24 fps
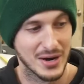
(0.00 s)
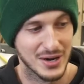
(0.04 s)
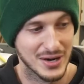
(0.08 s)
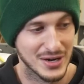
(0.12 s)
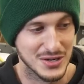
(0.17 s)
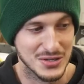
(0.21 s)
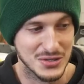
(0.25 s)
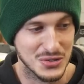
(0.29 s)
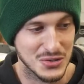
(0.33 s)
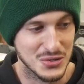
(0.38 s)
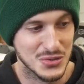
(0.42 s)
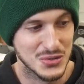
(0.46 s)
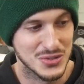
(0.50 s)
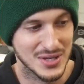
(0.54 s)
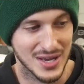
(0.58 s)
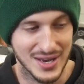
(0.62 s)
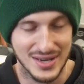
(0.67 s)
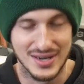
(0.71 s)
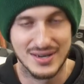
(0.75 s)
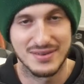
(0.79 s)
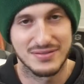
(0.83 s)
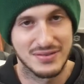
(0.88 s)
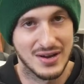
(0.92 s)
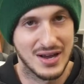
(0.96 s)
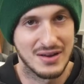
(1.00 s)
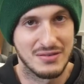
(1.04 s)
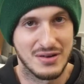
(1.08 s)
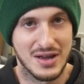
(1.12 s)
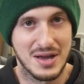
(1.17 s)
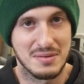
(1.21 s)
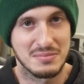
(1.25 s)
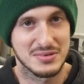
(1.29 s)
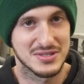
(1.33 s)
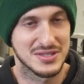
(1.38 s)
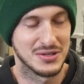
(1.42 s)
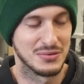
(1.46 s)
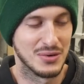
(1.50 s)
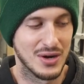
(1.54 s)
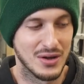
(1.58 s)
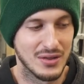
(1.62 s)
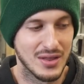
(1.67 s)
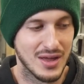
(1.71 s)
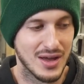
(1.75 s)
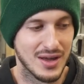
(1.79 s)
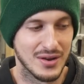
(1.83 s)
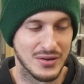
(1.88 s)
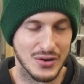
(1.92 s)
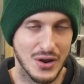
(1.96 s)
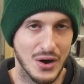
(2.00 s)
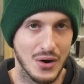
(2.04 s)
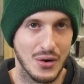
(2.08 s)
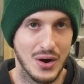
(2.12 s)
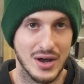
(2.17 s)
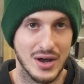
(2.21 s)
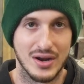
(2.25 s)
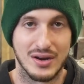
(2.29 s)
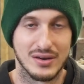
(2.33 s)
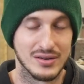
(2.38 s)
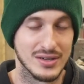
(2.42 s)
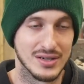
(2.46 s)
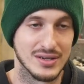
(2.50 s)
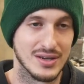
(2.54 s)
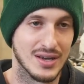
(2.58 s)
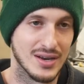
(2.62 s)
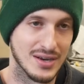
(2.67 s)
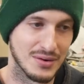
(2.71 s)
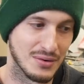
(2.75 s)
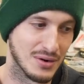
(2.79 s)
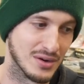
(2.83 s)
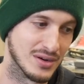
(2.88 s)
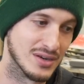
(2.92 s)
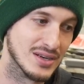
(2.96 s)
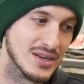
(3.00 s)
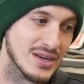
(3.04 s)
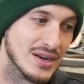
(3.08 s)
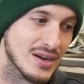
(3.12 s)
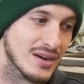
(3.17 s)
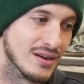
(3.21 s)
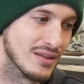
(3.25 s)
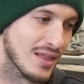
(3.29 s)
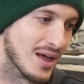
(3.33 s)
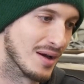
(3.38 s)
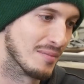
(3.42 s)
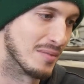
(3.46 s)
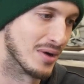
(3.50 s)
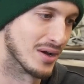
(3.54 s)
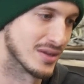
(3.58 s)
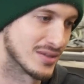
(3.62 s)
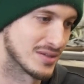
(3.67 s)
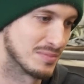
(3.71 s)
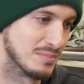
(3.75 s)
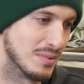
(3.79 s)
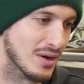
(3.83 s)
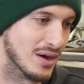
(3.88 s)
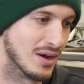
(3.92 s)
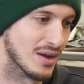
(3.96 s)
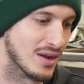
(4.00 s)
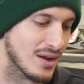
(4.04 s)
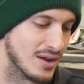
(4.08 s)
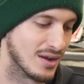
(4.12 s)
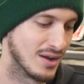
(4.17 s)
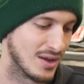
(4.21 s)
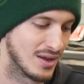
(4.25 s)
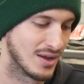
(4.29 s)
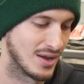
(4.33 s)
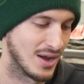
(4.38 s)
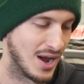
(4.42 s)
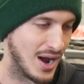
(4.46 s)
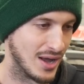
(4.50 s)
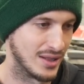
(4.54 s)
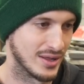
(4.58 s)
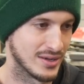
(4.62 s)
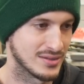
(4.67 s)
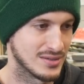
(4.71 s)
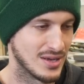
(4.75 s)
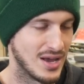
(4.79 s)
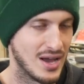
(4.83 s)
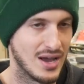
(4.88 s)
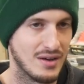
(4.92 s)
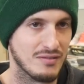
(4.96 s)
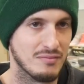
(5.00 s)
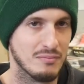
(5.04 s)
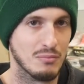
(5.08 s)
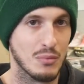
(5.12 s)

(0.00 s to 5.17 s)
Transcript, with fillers: I gonna use eighty-five amps to weld that? No, I don't need anywhere near that much, but I like to have